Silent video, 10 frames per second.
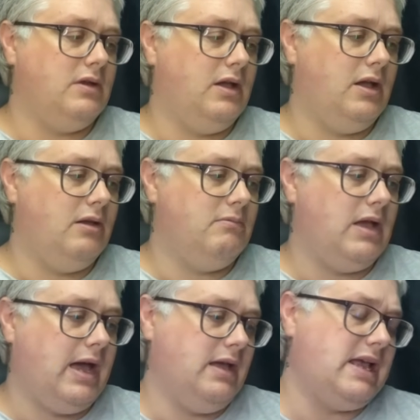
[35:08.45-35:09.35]

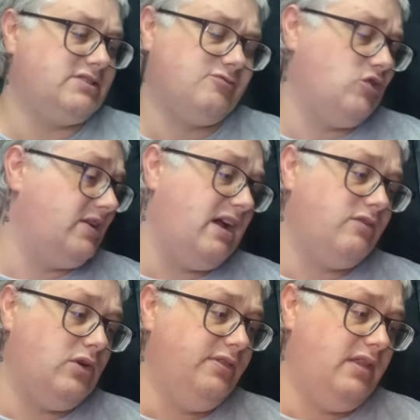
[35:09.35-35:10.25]
As of right now,
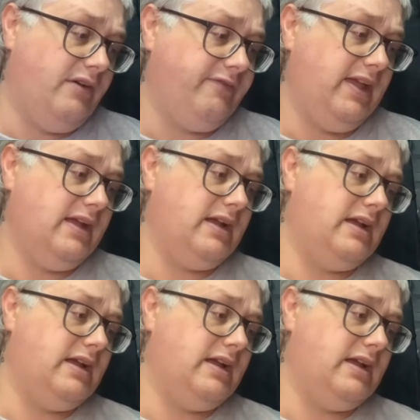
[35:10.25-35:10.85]
I've got nothing